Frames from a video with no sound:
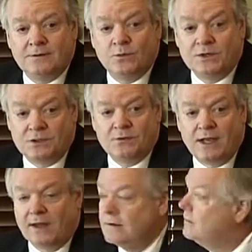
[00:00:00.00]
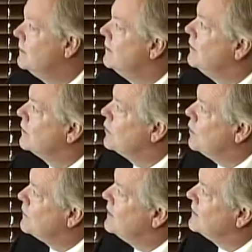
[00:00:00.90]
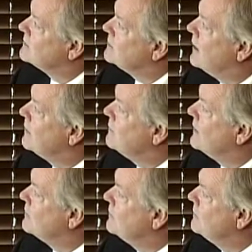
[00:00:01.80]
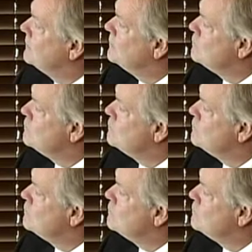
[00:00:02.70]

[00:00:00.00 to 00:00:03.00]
We do now. Go to the next slide, Matthew.